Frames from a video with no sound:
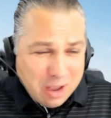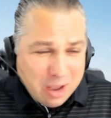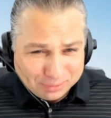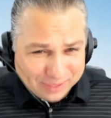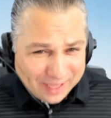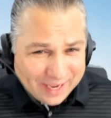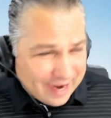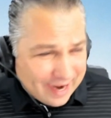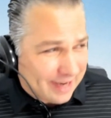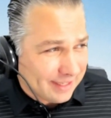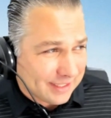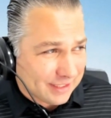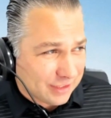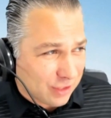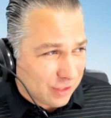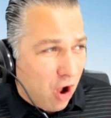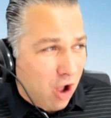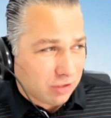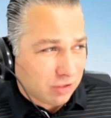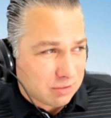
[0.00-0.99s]
Play Andy
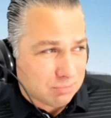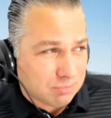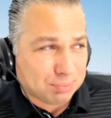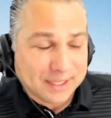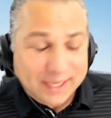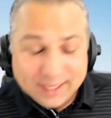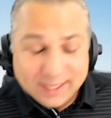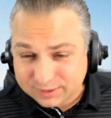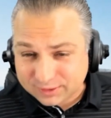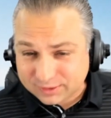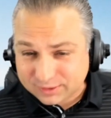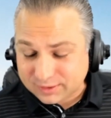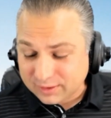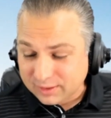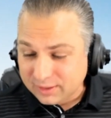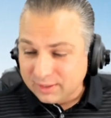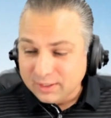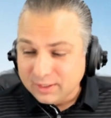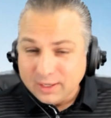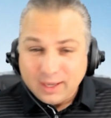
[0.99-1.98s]
Dalton, please.
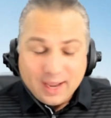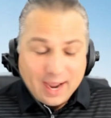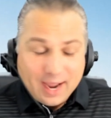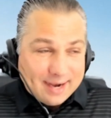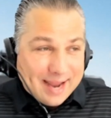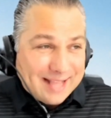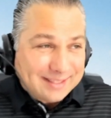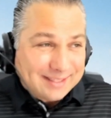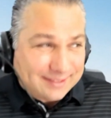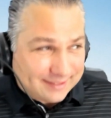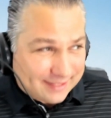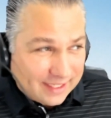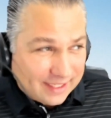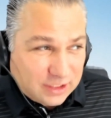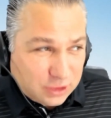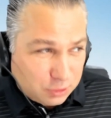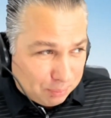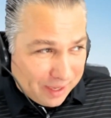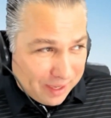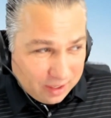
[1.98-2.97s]
Hey, that
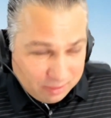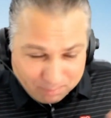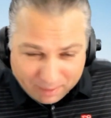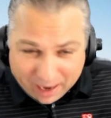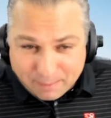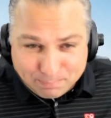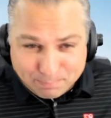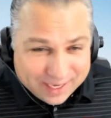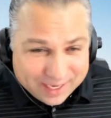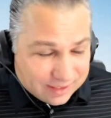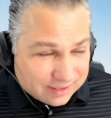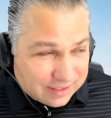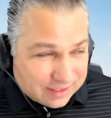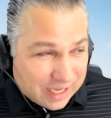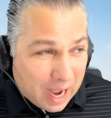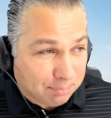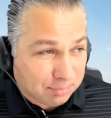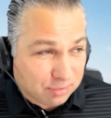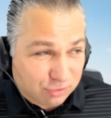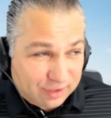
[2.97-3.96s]
sixth pick might be a
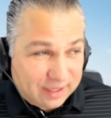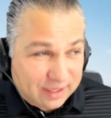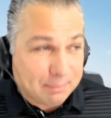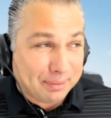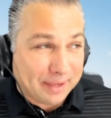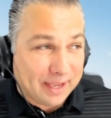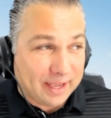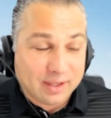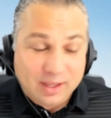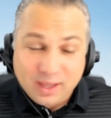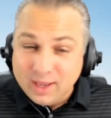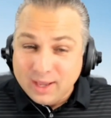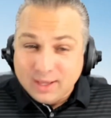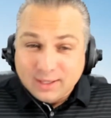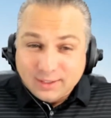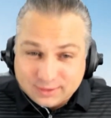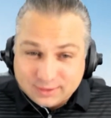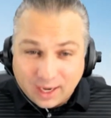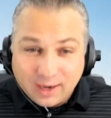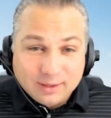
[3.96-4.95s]
top three pick.
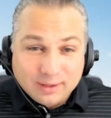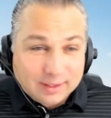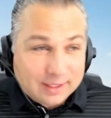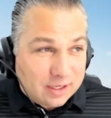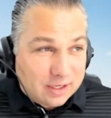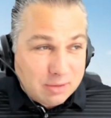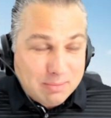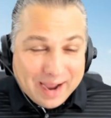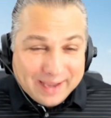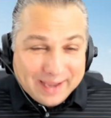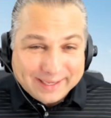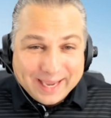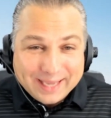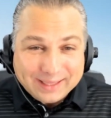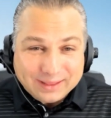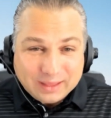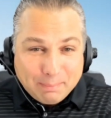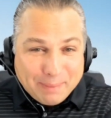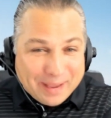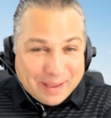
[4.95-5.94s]
Suddenly, you might
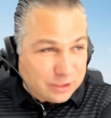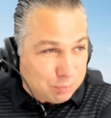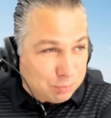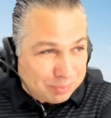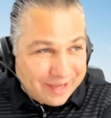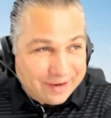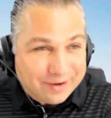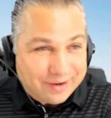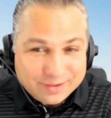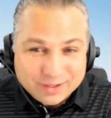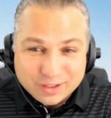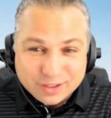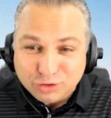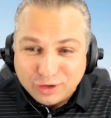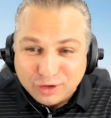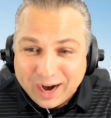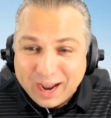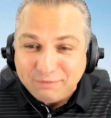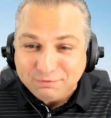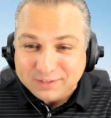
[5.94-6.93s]
get the best player in the
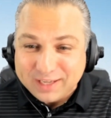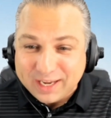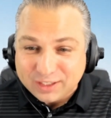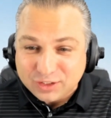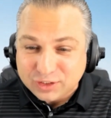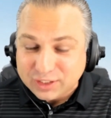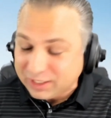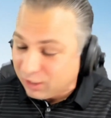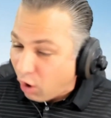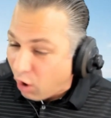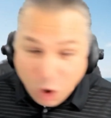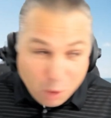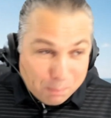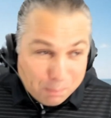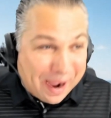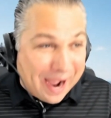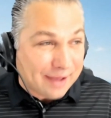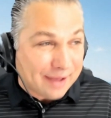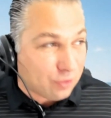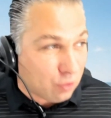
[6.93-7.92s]
draft next year. Oh,
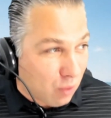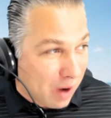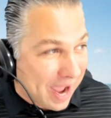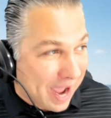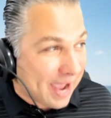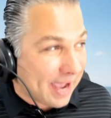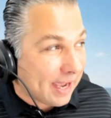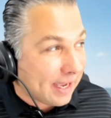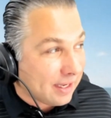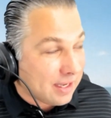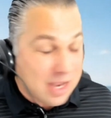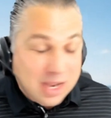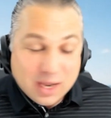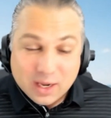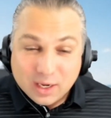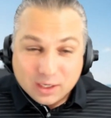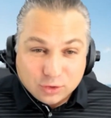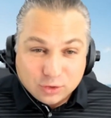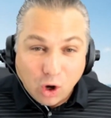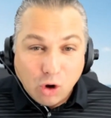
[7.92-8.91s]
by the way,
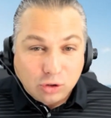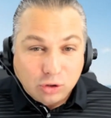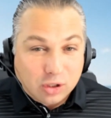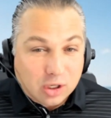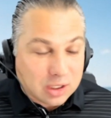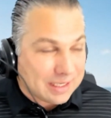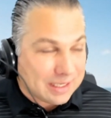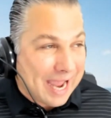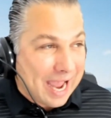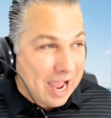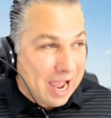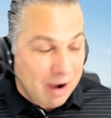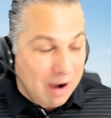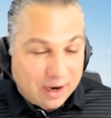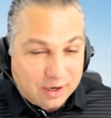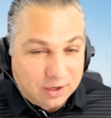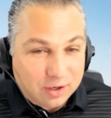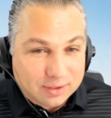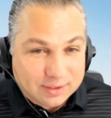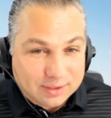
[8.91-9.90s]
don't look now.
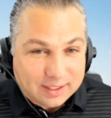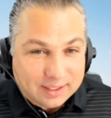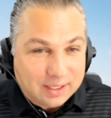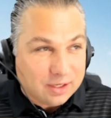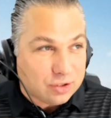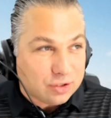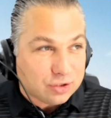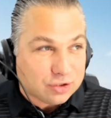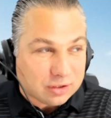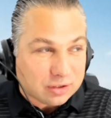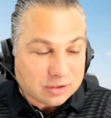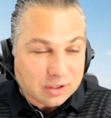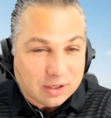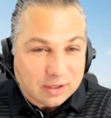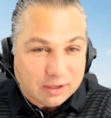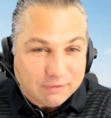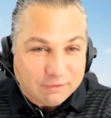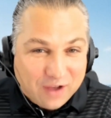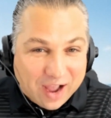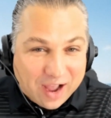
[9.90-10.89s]
I heard the Eagles are
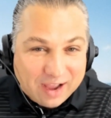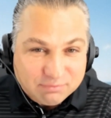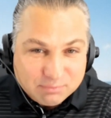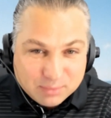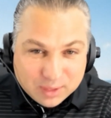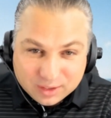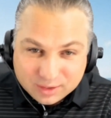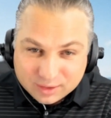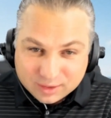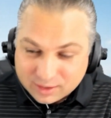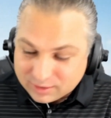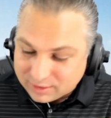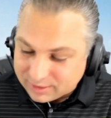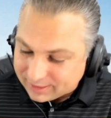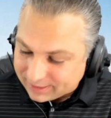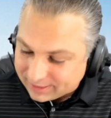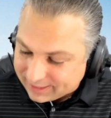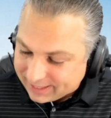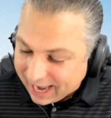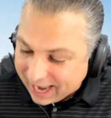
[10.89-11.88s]
35 million under
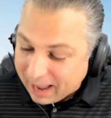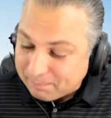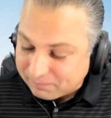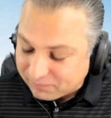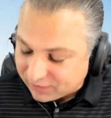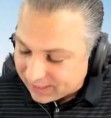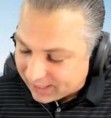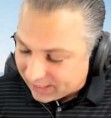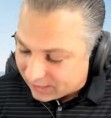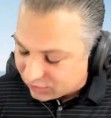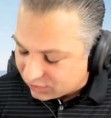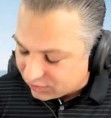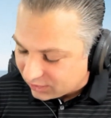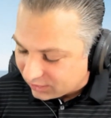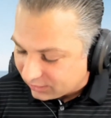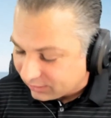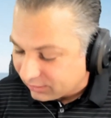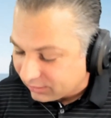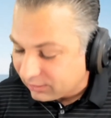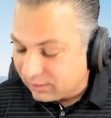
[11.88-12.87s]
the cap for next
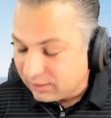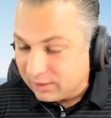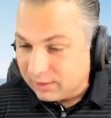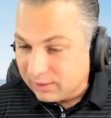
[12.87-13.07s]
year.